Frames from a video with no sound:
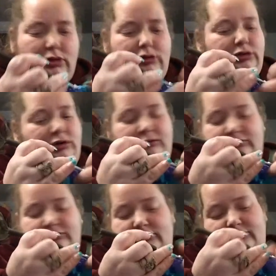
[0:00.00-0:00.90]
No,
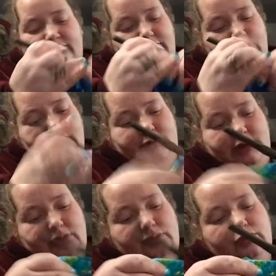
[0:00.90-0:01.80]
this is not right.
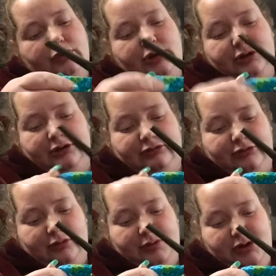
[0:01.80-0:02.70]
What is
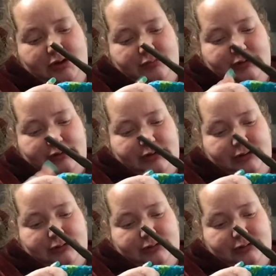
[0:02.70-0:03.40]
going on around here?